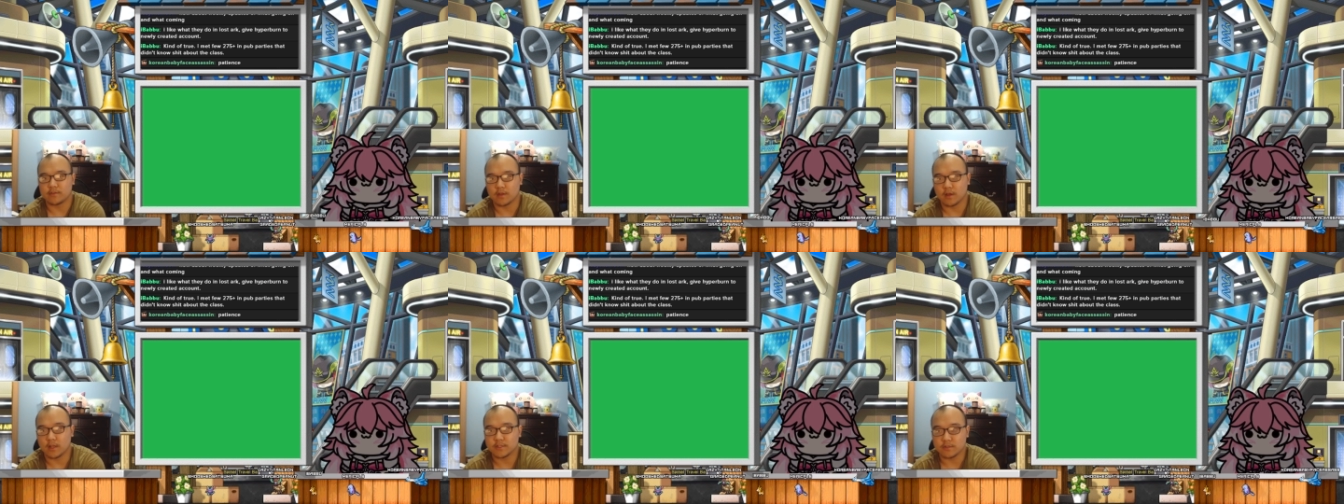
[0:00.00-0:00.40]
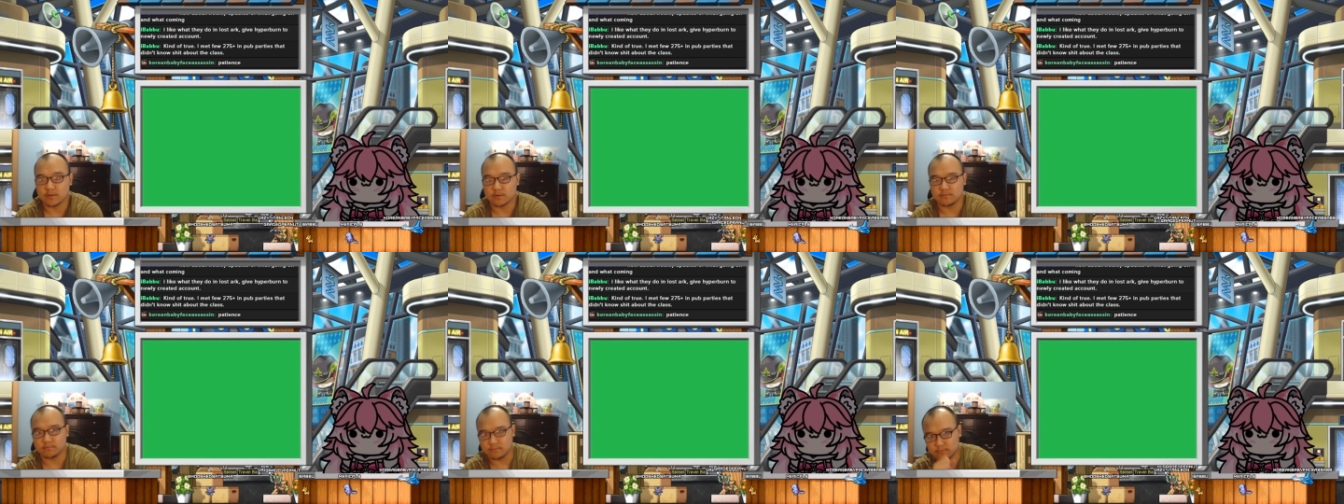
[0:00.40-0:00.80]
unless
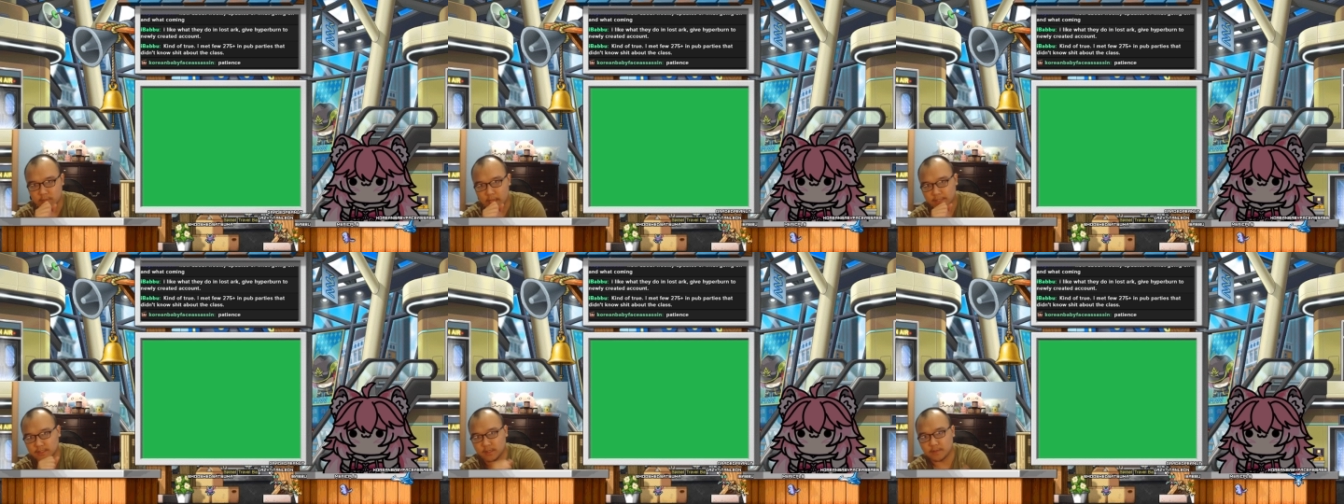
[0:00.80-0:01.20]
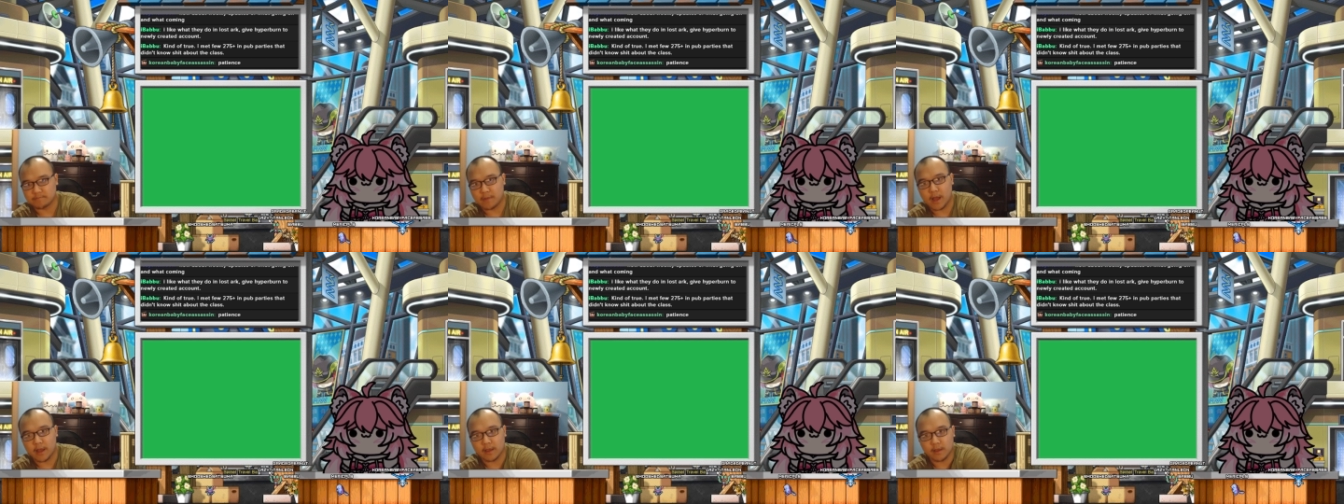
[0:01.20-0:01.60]
you accidentally
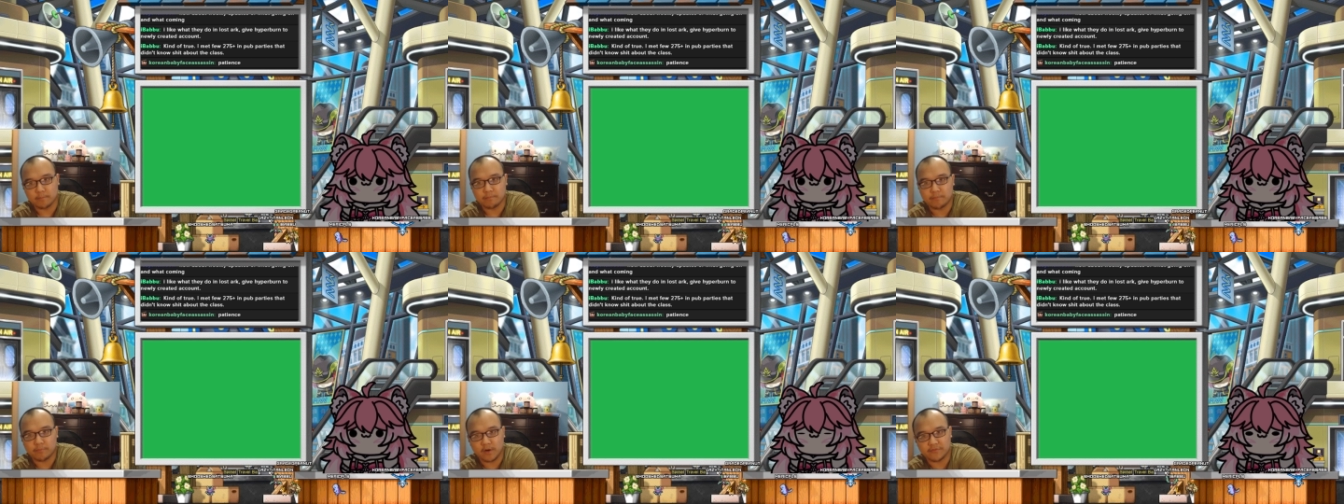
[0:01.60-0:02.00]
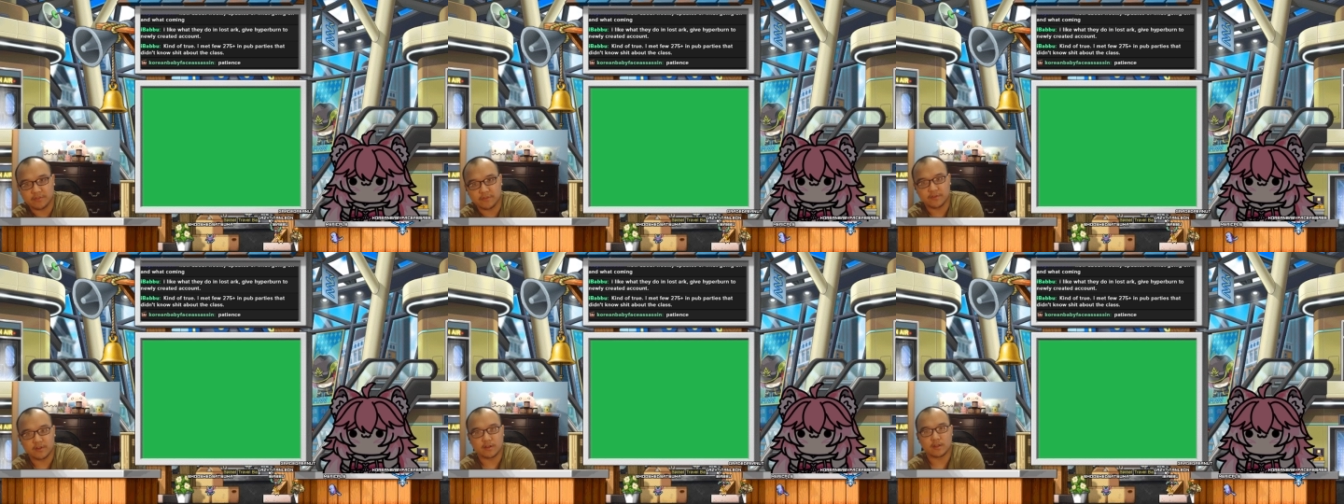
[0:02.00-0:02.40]
buy a Breath of
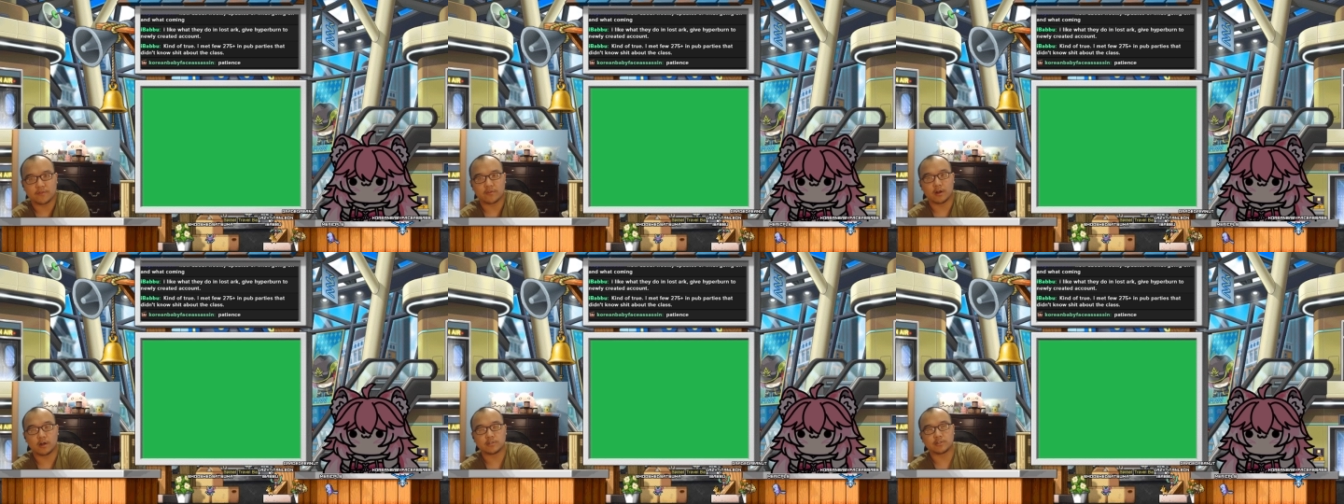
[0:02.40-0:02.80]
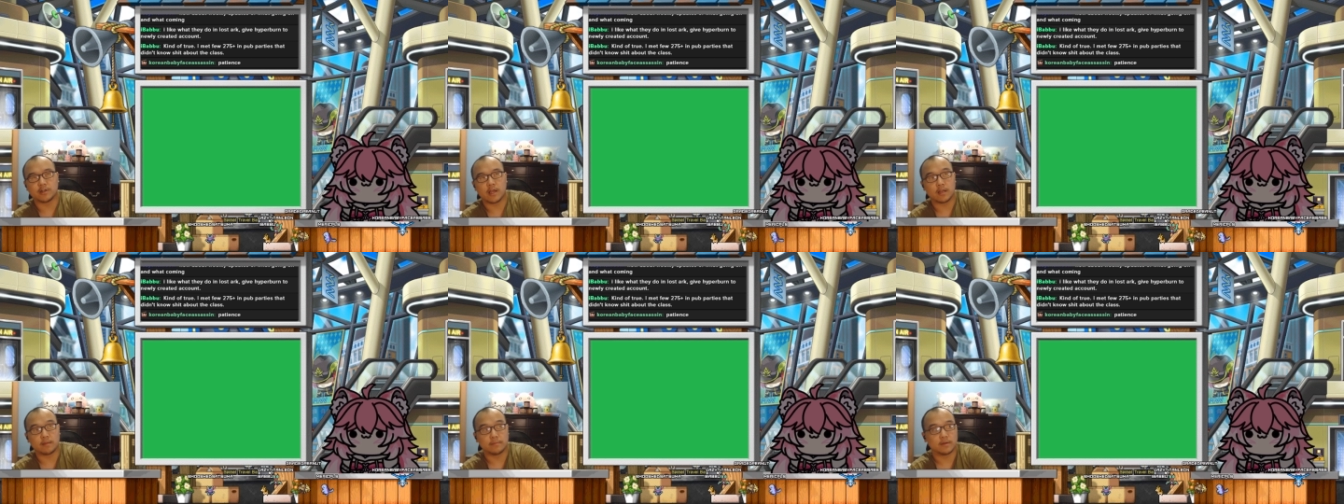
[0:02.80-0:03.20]
Divinity for
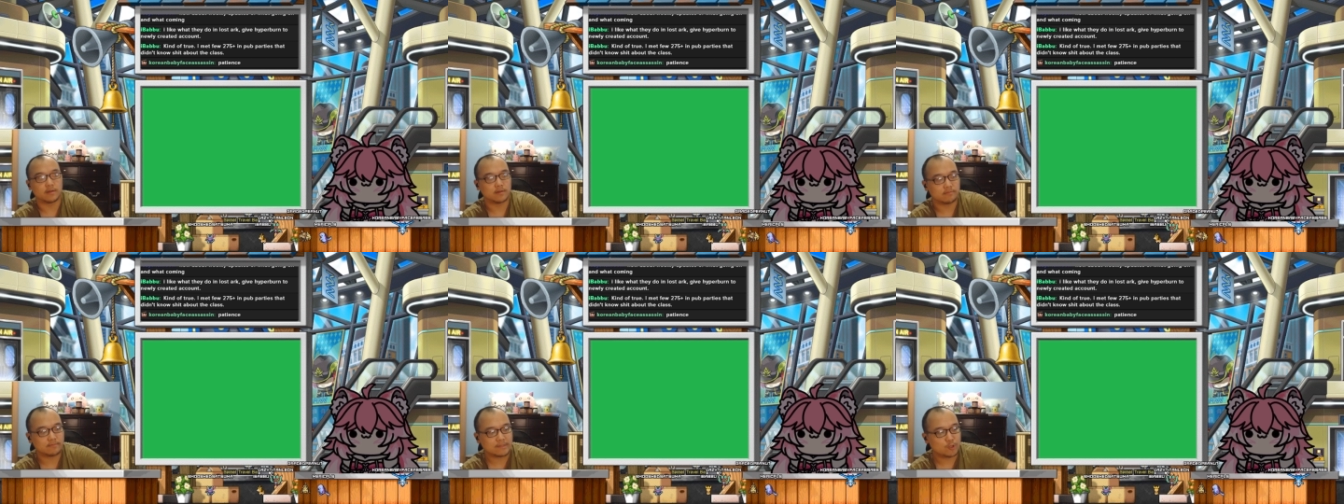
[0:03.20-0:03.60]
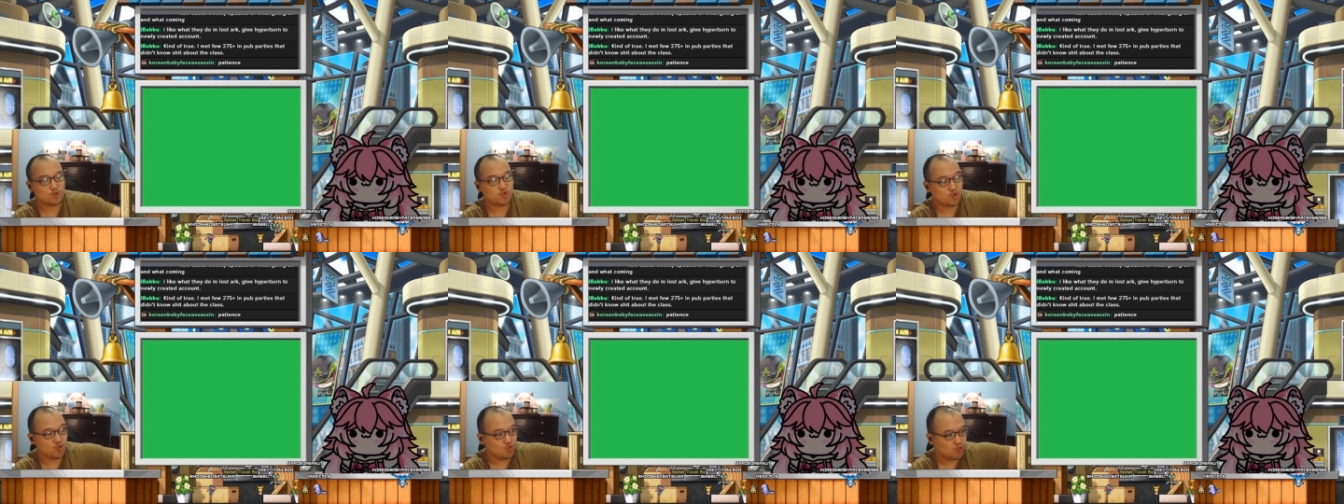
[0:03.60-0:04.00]
180 mil.
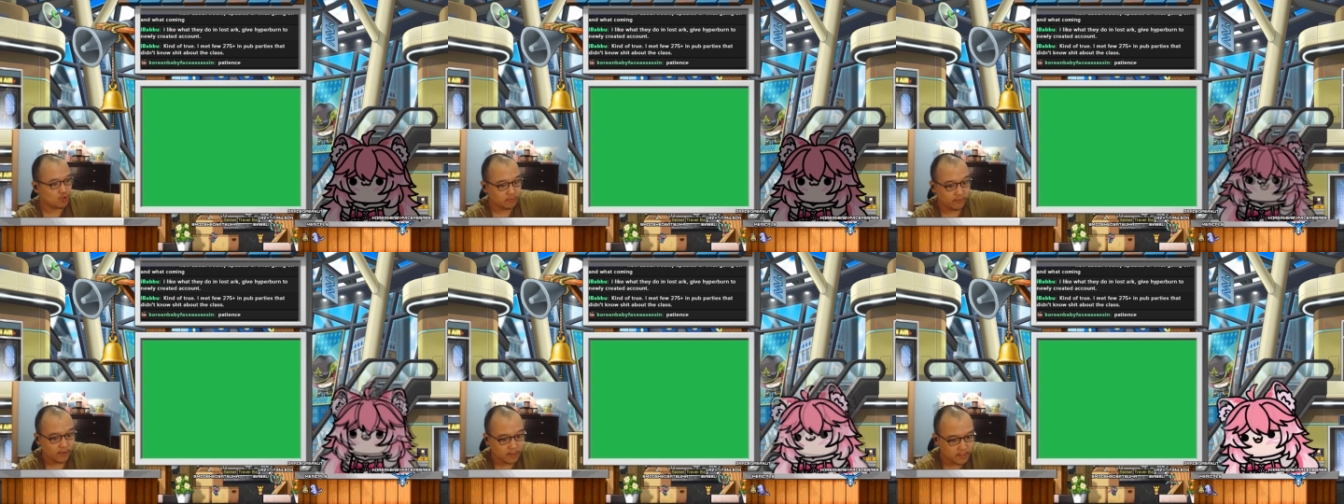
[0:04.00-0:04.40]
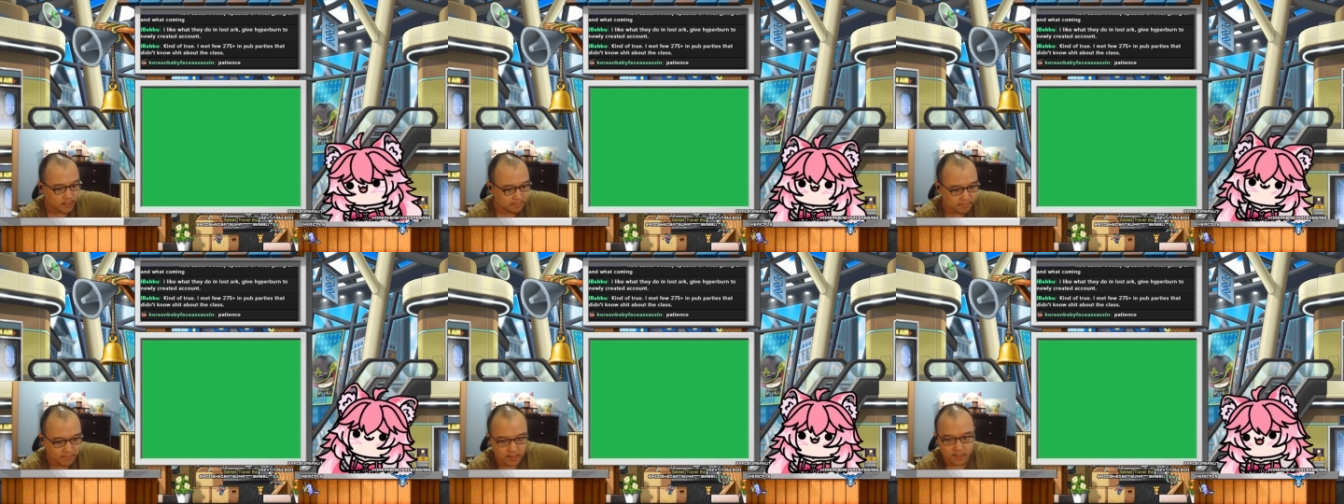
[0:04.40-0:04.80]
Ooh, you fucked
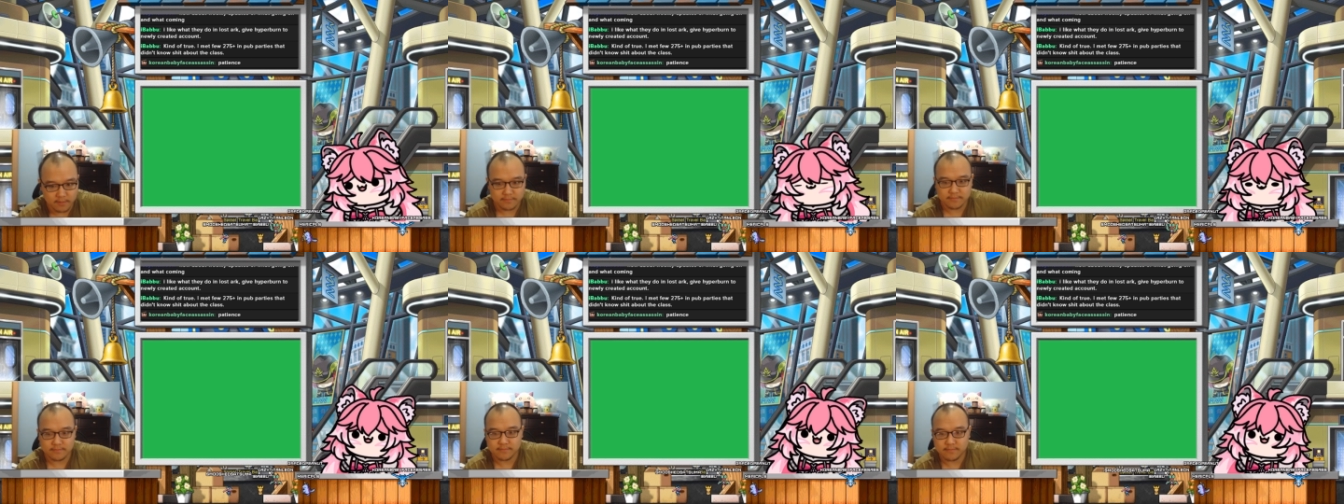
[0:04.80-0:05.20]
up, buddy. God.